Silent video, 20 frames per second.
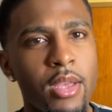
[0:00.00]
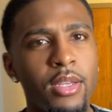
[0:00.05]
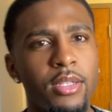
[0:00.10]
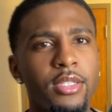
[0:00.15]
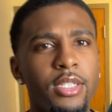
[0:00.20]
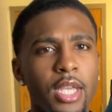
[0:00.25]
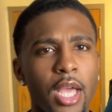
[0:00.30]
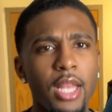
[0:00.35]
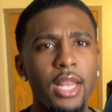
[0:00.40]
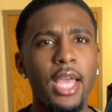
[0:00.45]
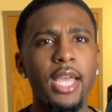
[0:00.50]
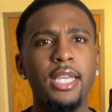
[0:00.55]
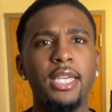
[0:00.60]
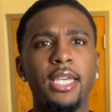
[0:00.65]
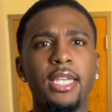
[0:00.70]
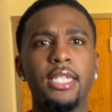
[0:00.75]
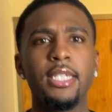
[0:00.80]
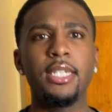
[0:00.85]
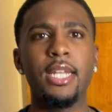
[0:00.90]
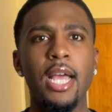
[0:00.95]
Do y'all like
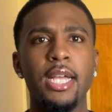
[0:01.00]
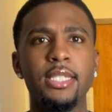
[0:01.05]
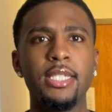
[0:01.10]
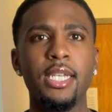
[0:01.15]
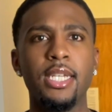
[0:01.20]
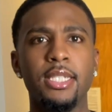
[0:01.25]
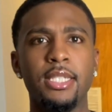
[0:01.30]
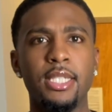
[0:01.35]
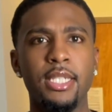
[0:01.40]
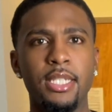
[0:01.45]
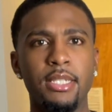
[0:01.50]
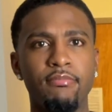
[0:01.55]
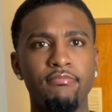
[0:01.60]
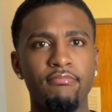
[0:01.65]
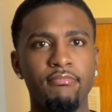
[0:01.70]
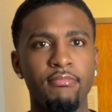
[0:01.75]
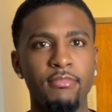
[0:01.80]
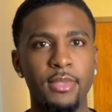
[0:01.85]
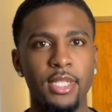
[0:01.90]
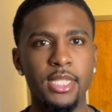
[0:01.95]
it not tucked in?
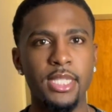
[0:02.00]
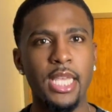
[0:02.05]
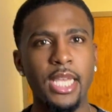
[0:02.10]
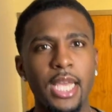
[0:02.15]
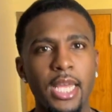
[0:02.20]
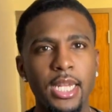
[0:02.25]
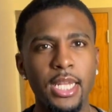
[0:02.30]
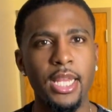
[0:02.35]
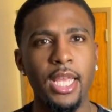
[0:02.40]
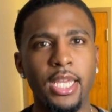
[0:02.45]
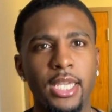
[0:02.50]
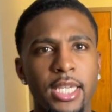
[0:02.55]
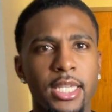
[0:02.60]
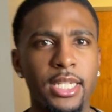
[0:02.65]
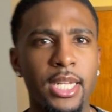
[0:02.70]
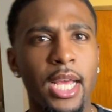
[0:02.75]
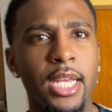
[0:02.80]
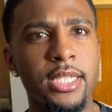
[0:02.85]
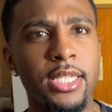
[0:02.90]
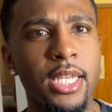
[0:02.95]
Because I kind of like it
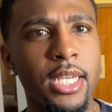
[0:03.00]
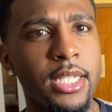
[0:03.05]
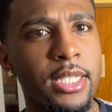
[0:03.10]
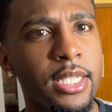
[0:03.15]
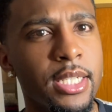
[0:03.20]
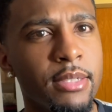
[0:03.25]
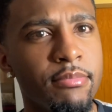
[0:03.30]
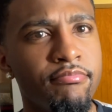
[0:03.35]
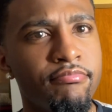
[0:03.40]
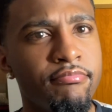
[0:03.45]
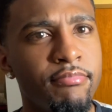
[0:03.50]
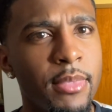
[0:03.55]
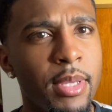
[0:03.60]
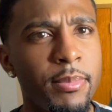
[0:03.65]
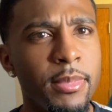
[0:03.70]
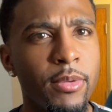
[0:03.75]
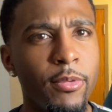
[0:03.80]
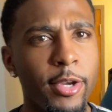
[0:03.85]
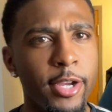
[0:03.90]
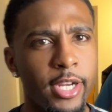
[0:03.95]
not tucked in. I'm
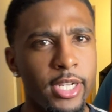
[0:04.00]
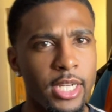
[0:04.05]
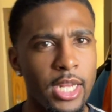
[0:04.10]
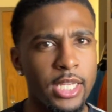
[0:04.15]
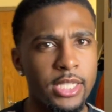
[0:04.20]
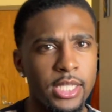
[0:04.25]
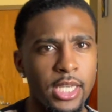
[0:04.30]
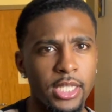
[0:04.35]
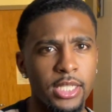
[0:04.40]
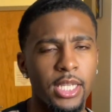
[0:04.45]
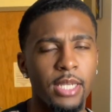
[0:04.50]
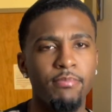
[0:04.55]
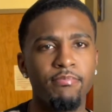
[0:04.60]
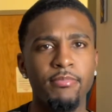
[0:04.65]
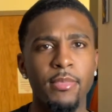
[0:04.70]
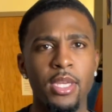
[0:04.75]
going to wear it not tucked in.